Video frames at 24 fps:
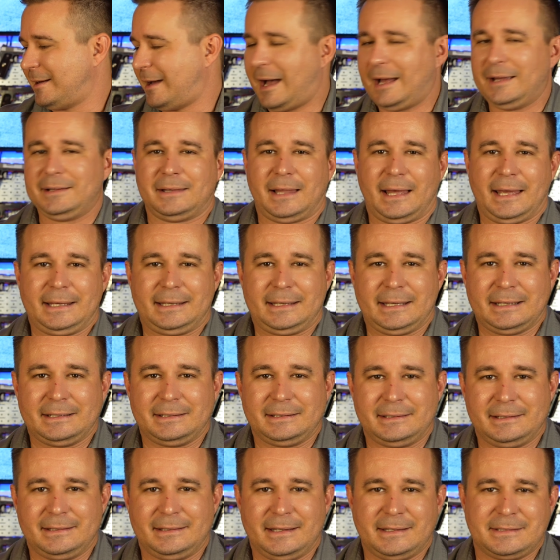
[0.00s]
I like it.
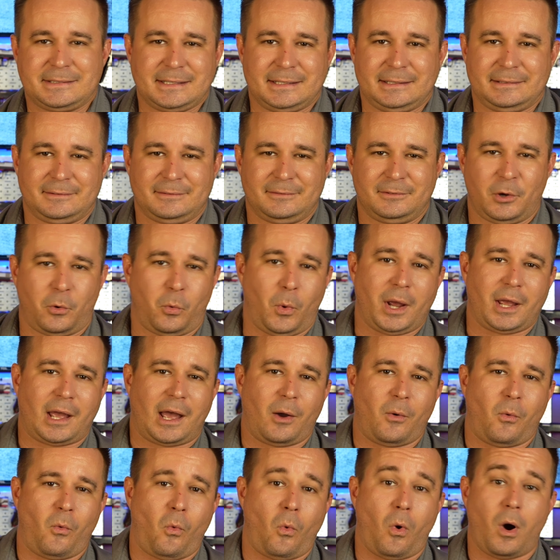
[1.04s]
Is it the way I
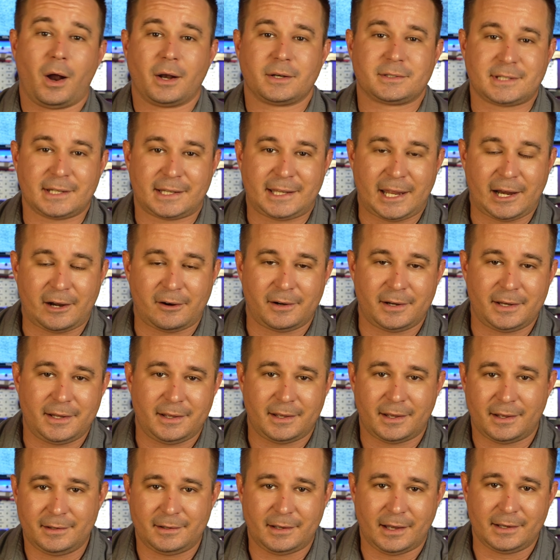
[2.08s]
want to carry
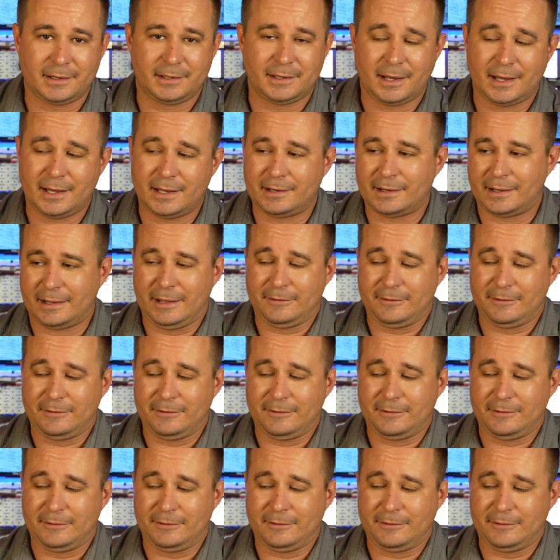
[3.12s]
a gun?